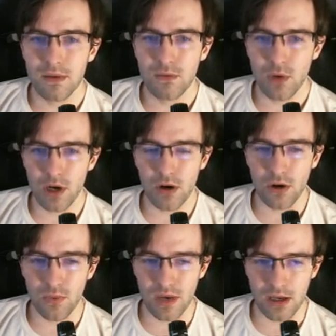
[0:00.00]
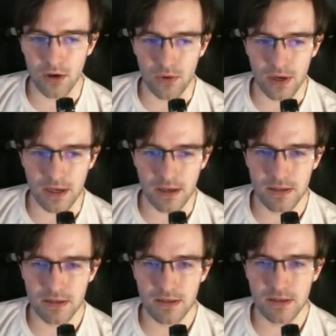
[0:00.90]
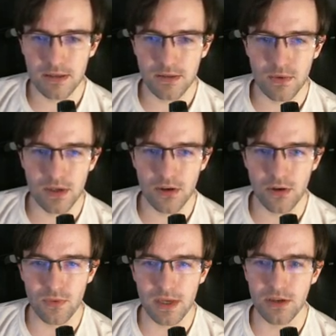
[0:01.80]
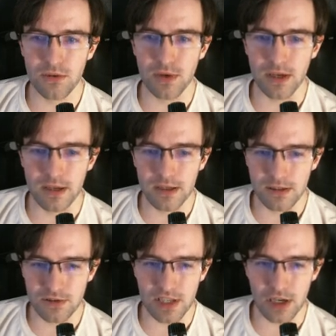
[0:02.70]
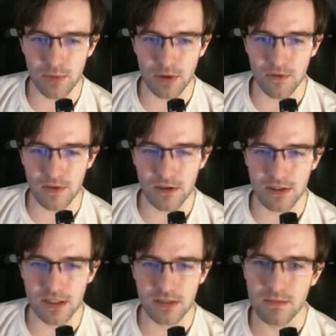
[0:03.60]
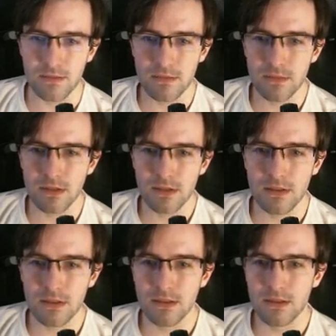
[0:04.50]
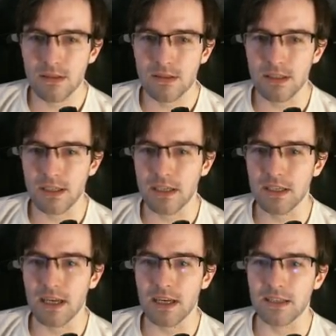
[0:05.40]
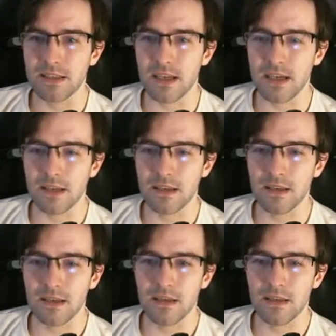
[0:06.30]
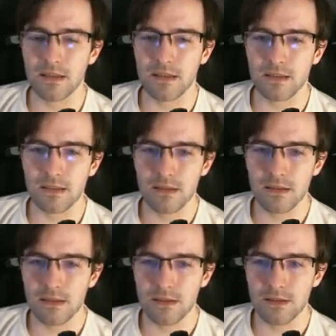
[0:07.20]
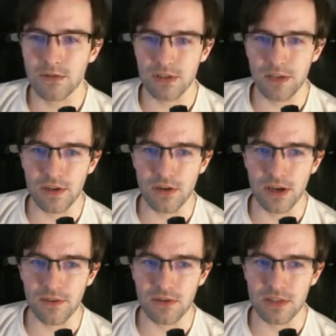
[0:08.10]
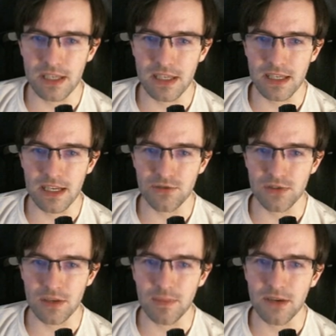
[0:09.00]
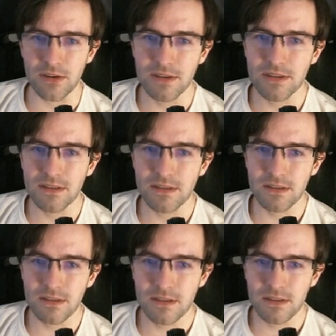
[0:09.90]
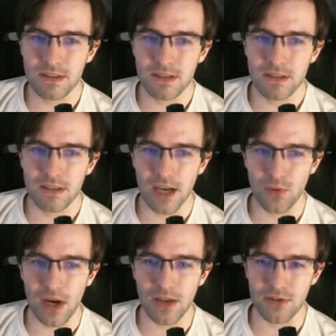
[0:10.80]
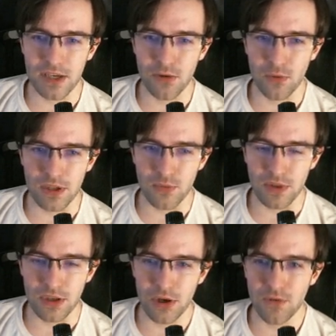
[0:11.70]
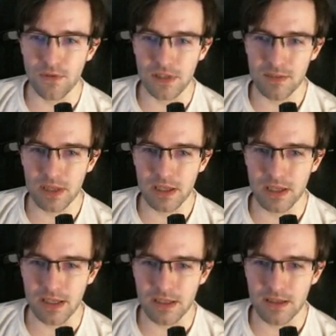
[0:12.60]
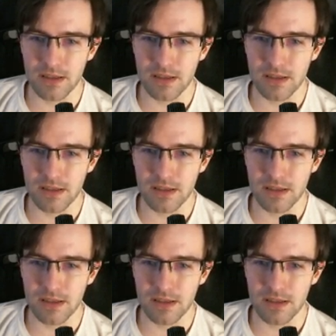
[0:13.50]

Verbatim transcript: Where are we going? What are we doing? There's the air purifier system. Get that in a second. As soon as I figure out if there's anything dangerous up here. I'd rather deal with it with no visibility.